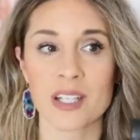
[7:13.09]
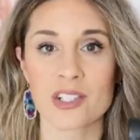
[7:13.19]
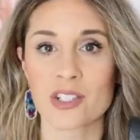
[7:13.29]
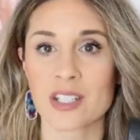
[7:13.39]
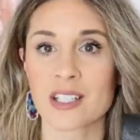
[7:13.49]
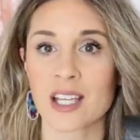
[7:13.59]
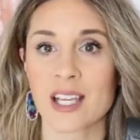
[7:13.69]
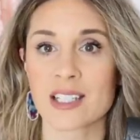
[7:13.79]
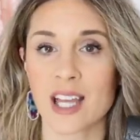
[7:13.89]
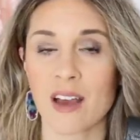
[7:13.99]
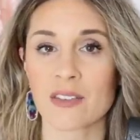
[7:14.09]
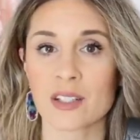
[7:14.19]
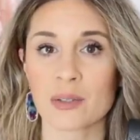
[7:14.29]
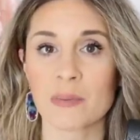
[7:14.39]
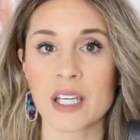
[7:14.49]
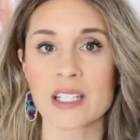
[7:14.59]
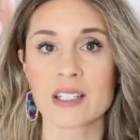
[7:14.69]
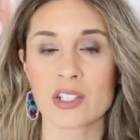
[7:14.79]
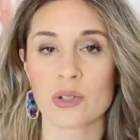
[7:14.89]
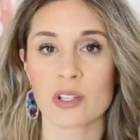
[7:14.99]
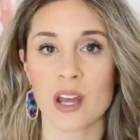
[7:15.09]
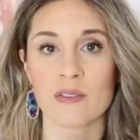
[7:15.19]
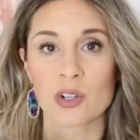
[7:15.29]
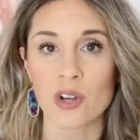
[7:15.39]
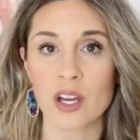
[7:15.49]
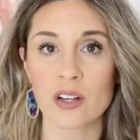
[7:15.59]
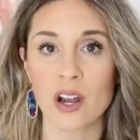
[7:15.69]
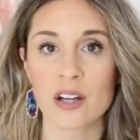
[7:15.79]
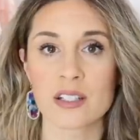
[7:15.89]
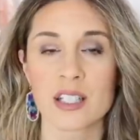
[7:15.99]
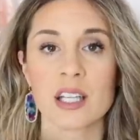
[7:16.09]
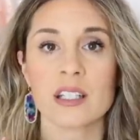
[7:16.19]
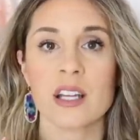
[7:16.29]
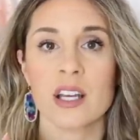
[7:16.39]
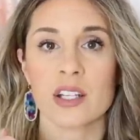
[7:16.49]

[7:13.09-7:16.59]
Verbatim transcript: It's just nice to have a little piece that you can have your credit cards in,